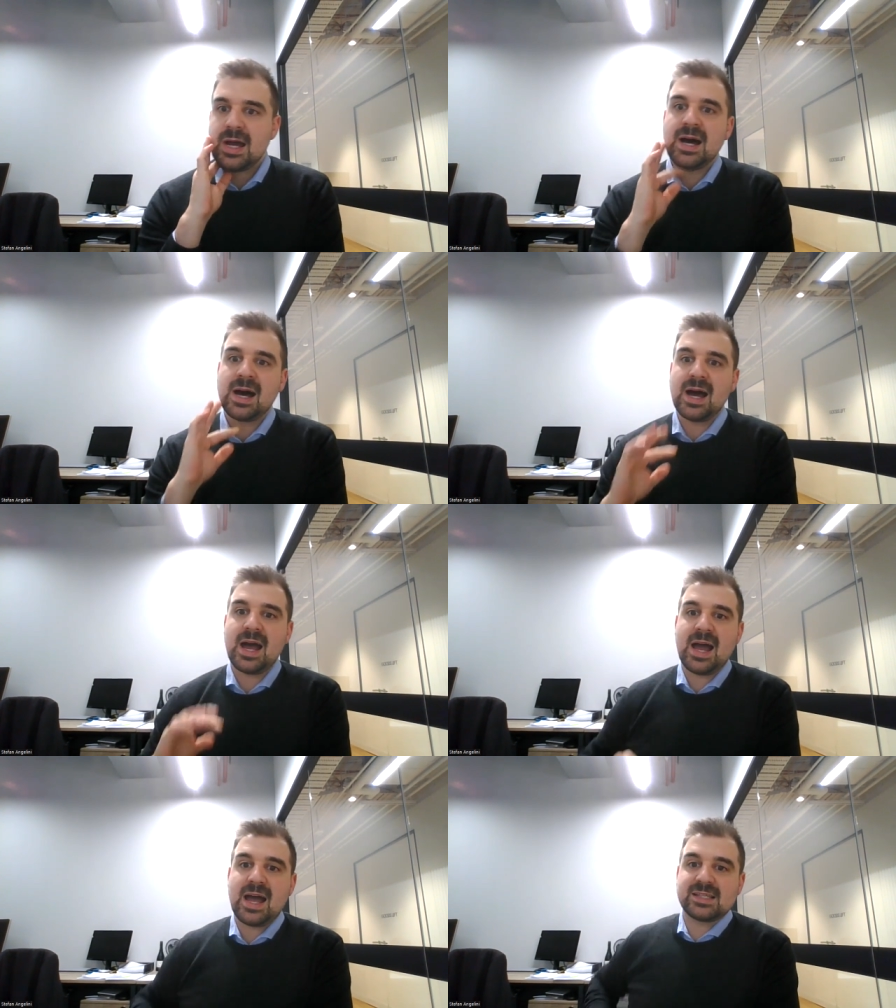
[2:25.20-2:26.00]
Uh,
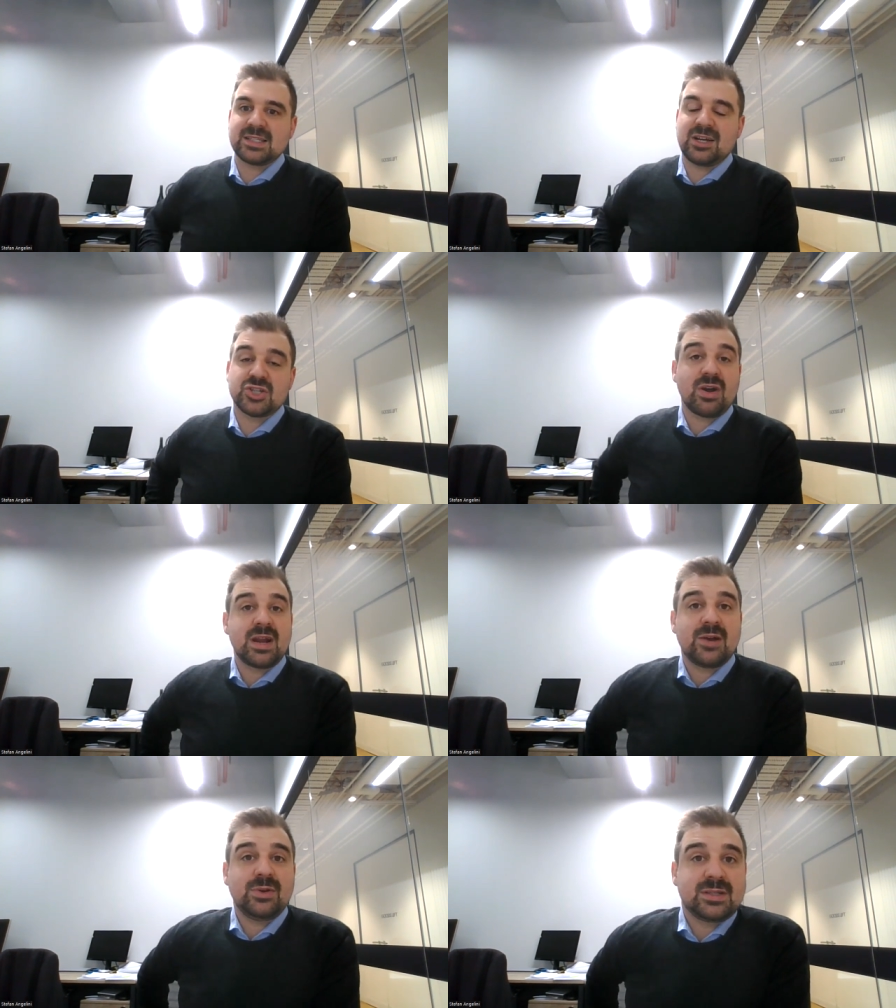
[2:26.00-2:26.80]
so
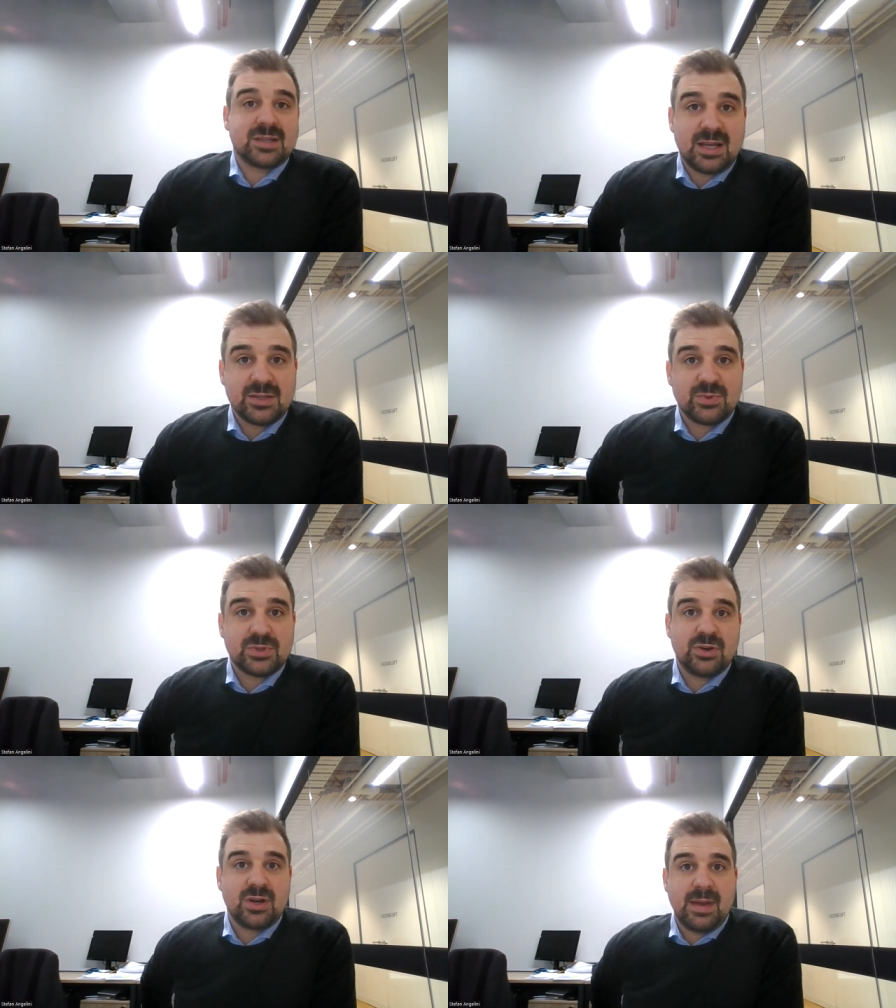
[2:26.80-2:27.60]
Australian equities has
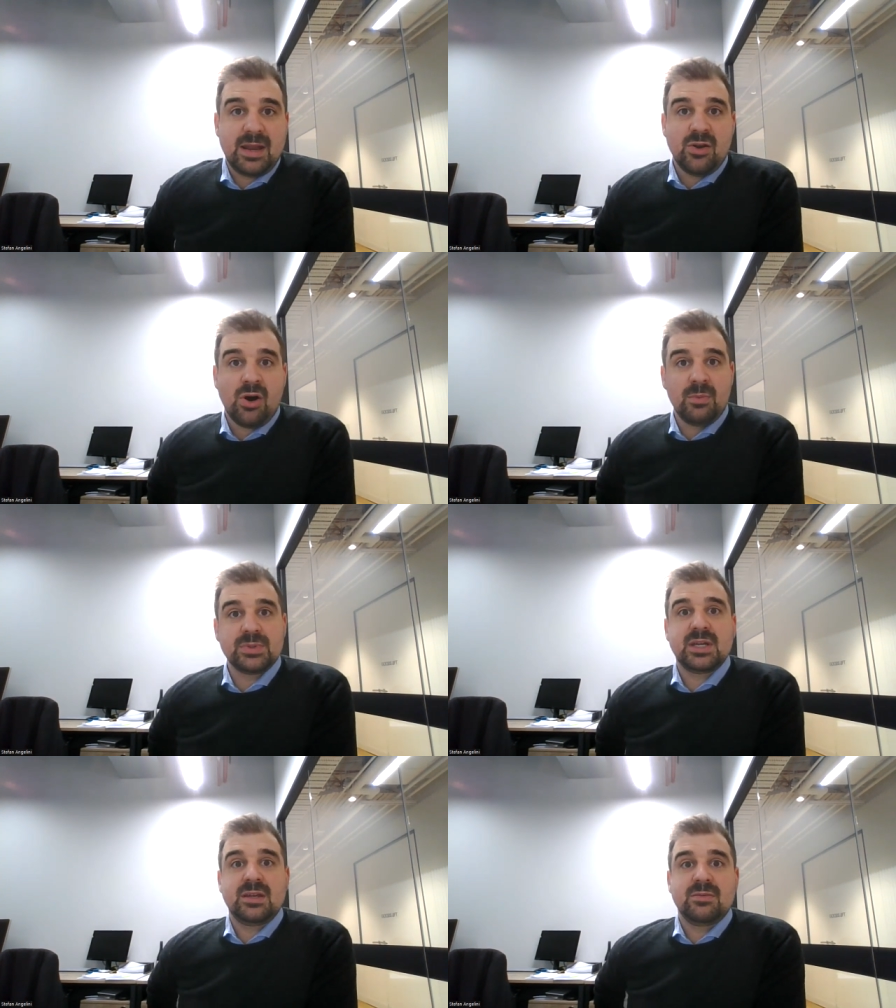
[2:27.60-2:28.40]
returned about
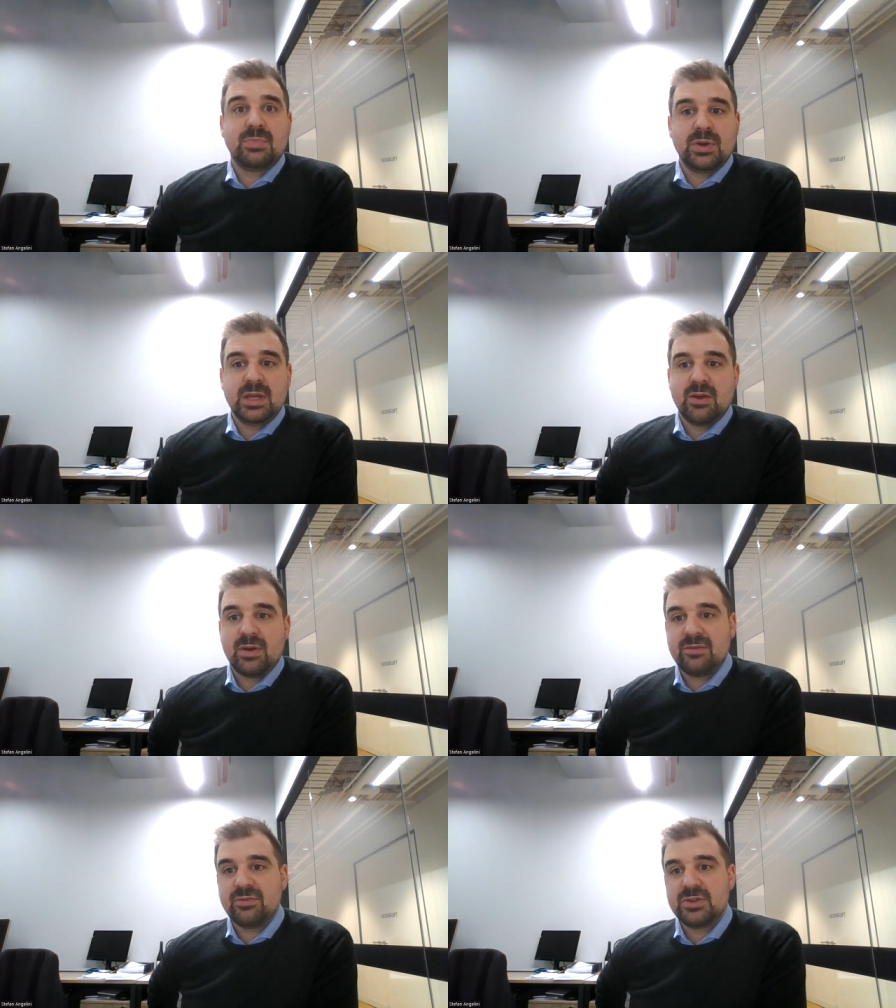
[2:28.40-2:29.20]
9% per year
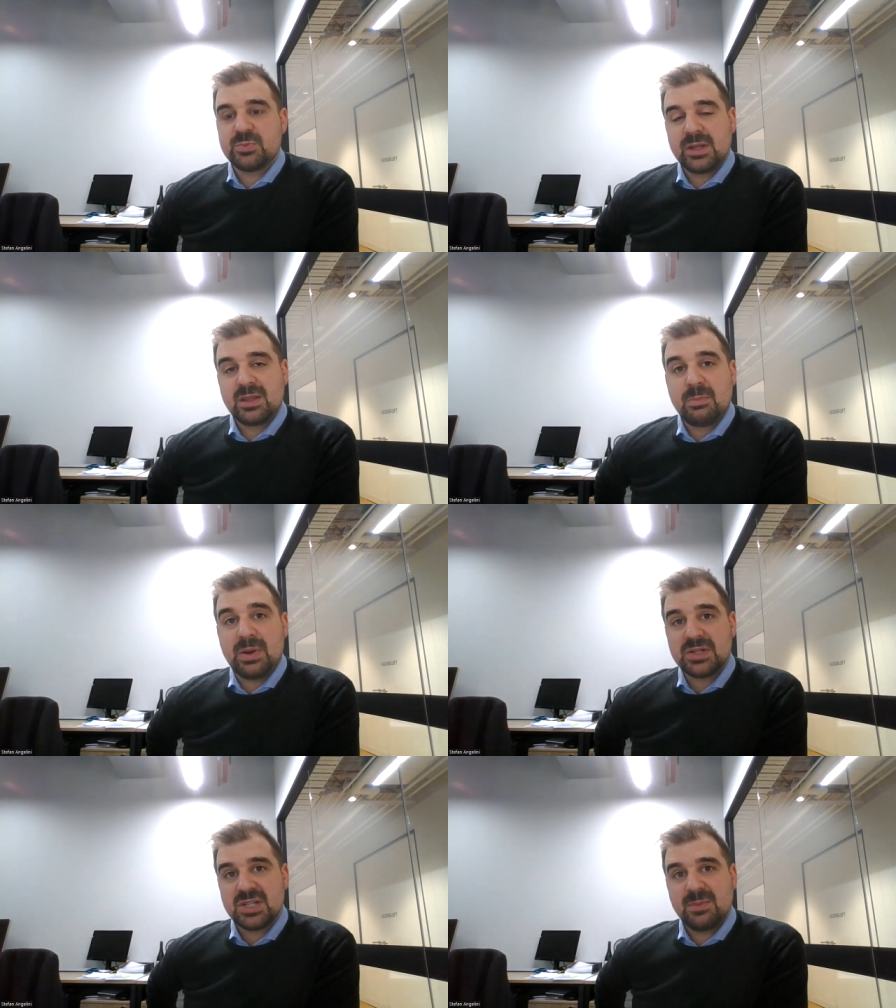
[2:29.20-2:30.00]
on average, being the
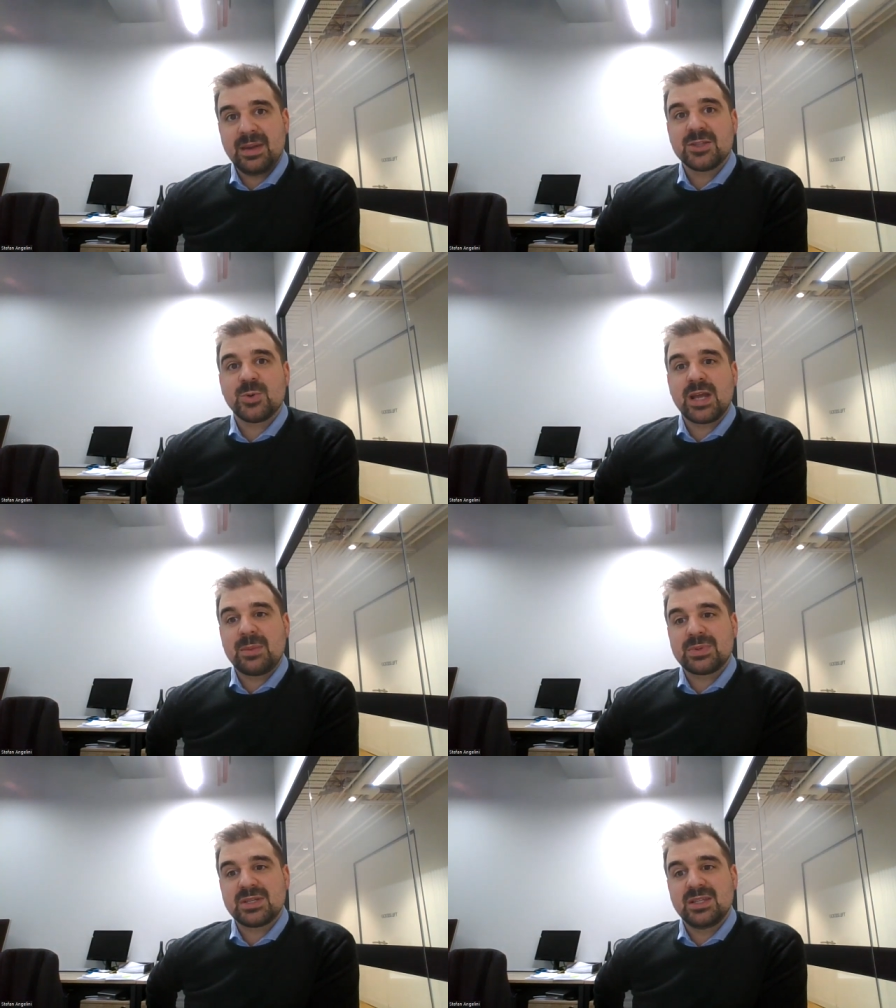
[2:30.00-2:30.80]
best year being
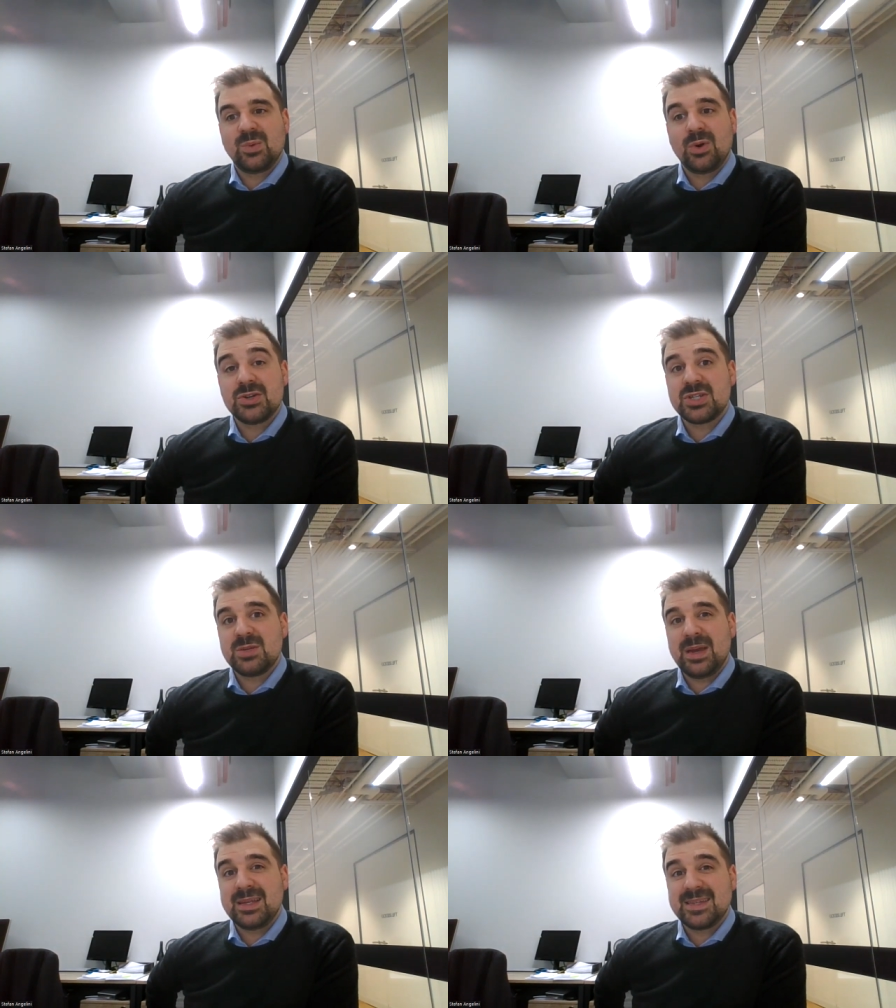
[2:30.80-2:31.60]
28% and the worst
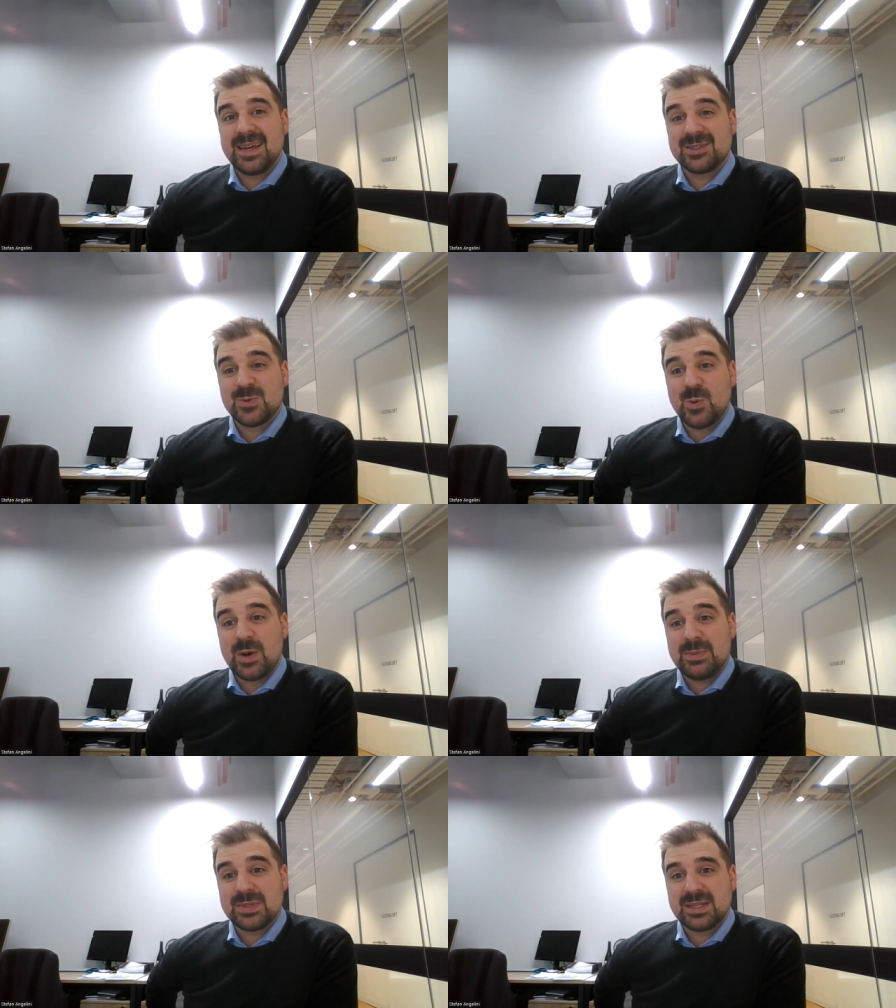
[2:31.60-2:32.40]
year being down
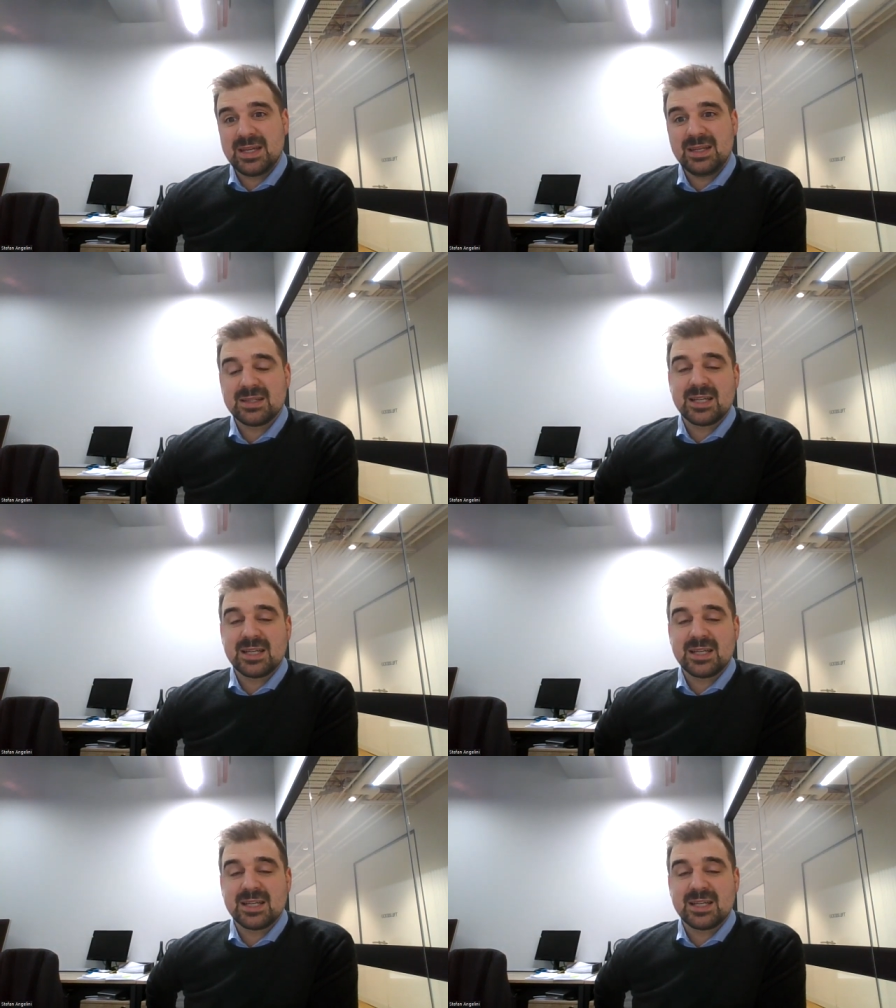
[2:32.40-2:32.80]
20%.